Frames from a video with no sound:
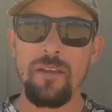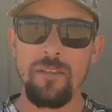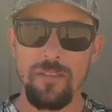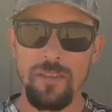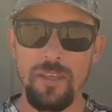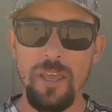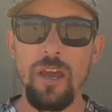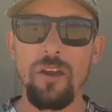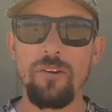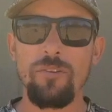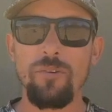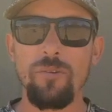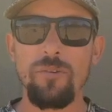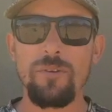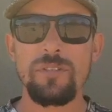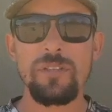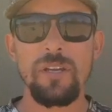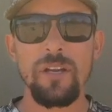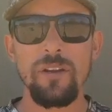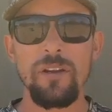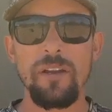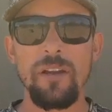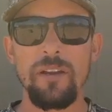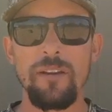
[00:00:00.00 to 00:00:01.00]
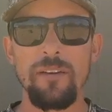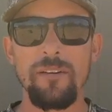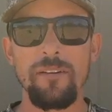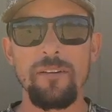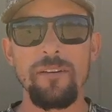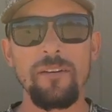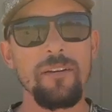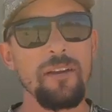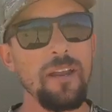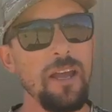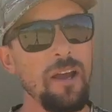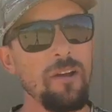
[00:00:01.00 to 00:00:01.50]
the Outdoors Air Gunner,
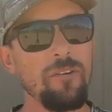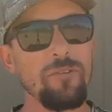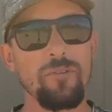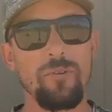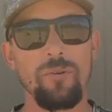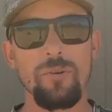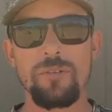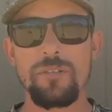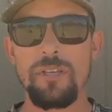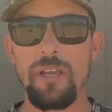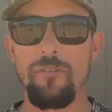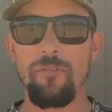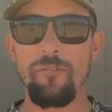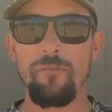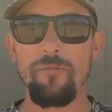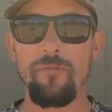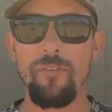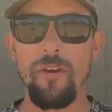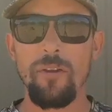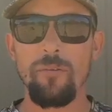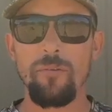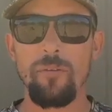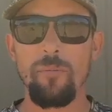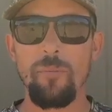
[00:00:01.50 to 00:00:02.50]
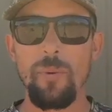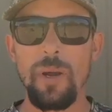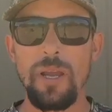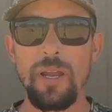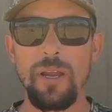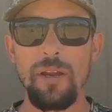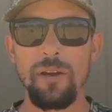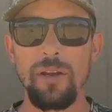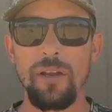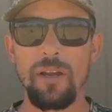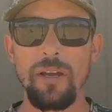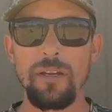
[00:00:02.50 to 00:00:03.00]
outdoors having fun with my
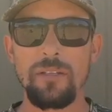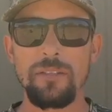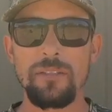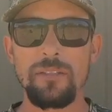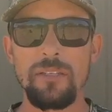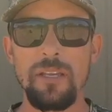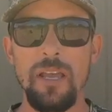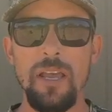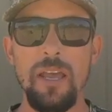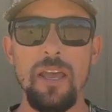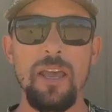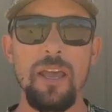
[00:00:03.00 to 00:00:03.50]
air guns,